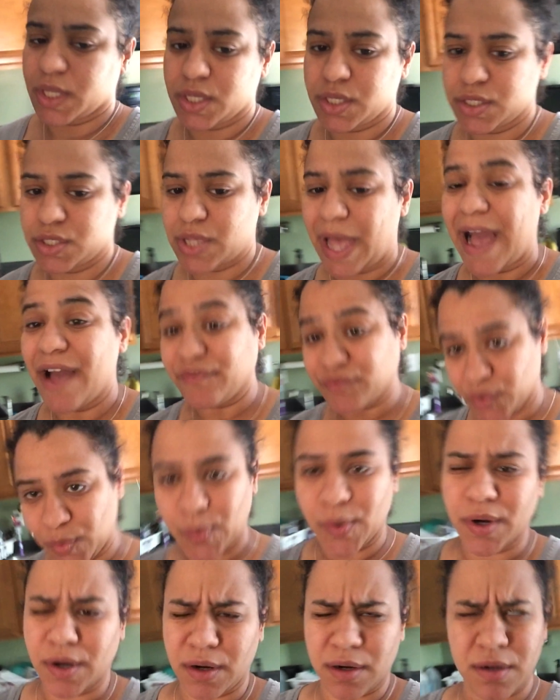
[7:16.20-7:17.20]
So after
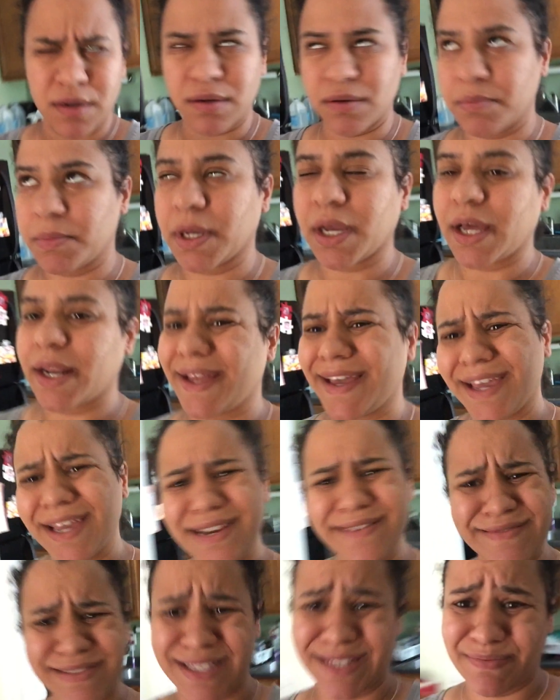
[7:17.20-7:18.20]
work, oh my god, I
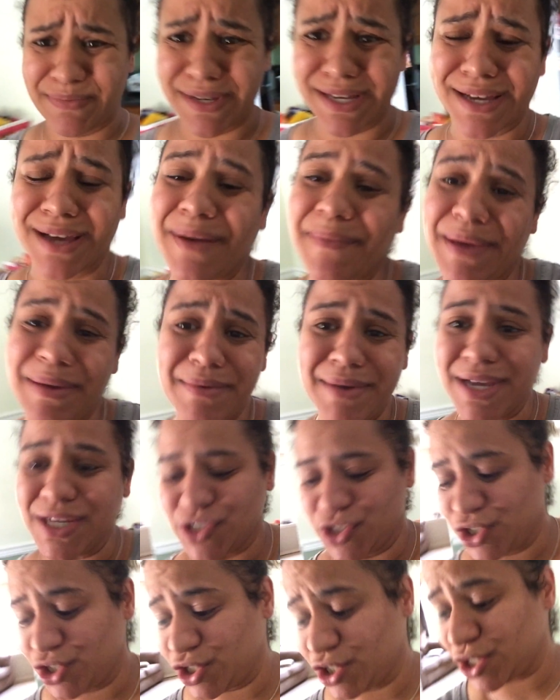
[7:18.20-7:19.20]
can't even speak. Maybe I
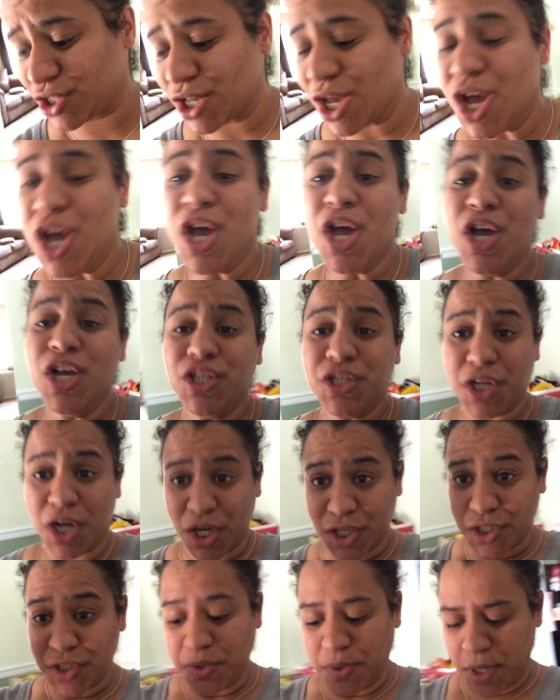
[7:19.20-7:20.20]
should just
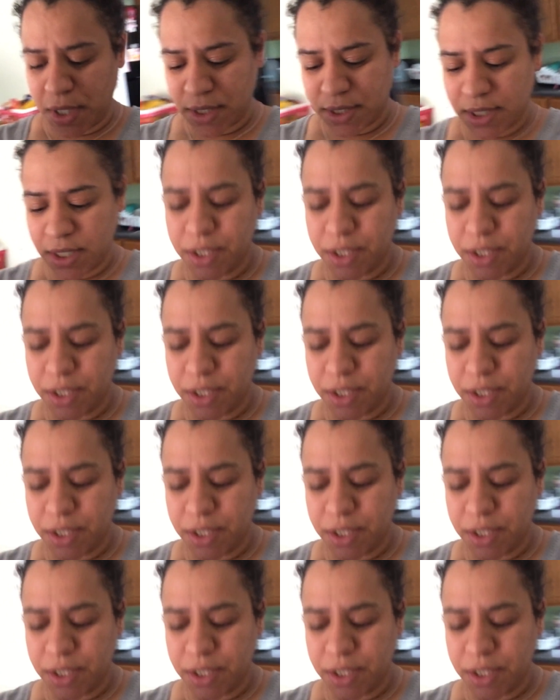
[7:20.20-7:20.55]
talk to you guys